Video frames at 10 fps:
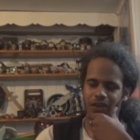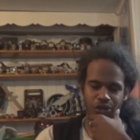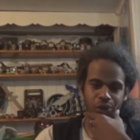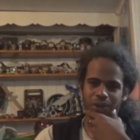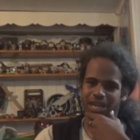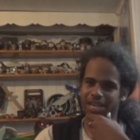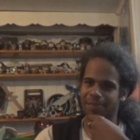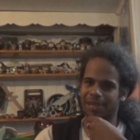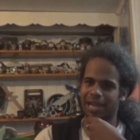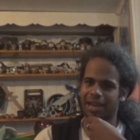new
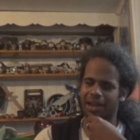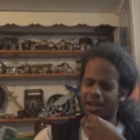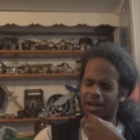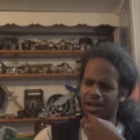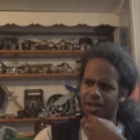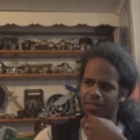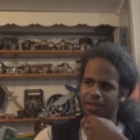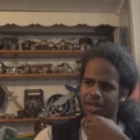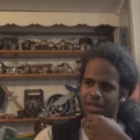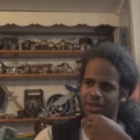Keyblade, uh,
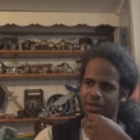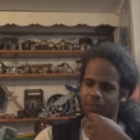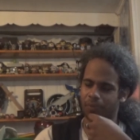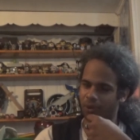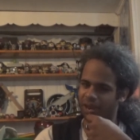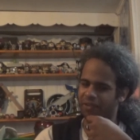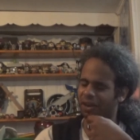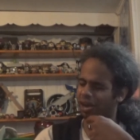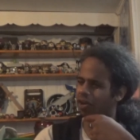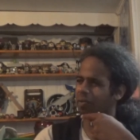the
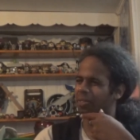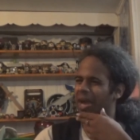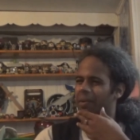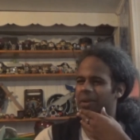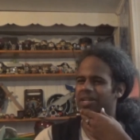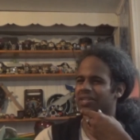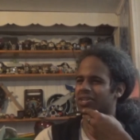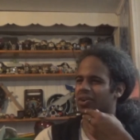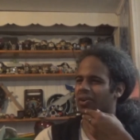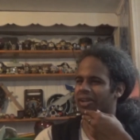Braveheart, I hope that one is
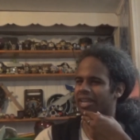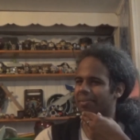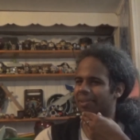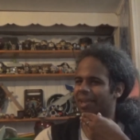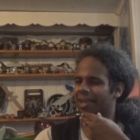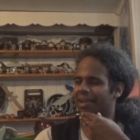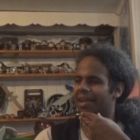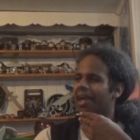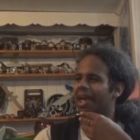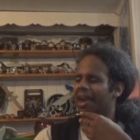a dark
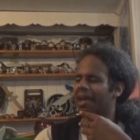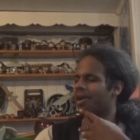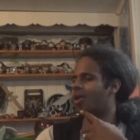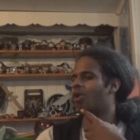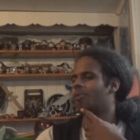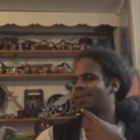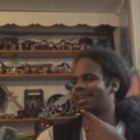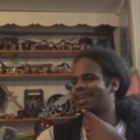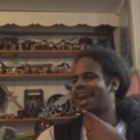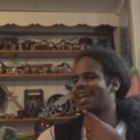Keyblade, and I hope
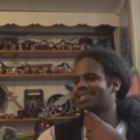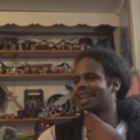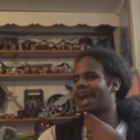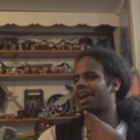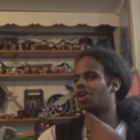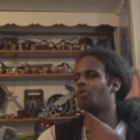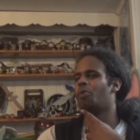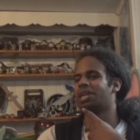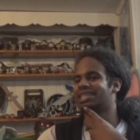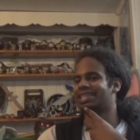he has an. I
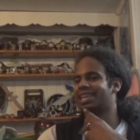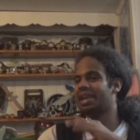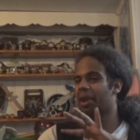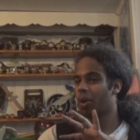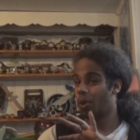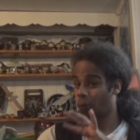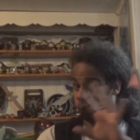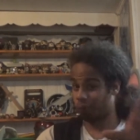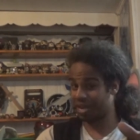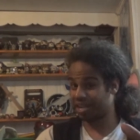hope we see
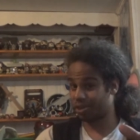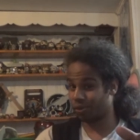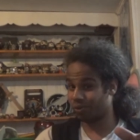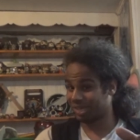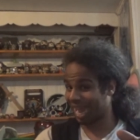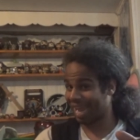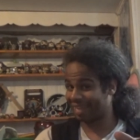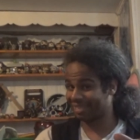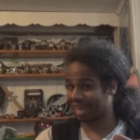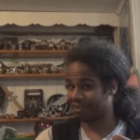Riku's
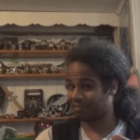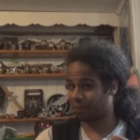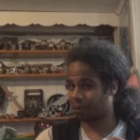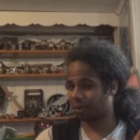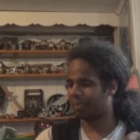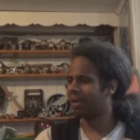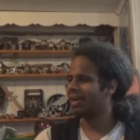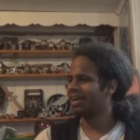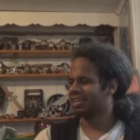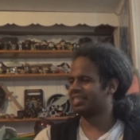anti-form,
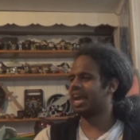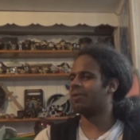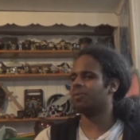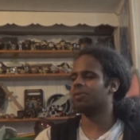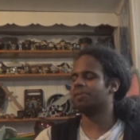because that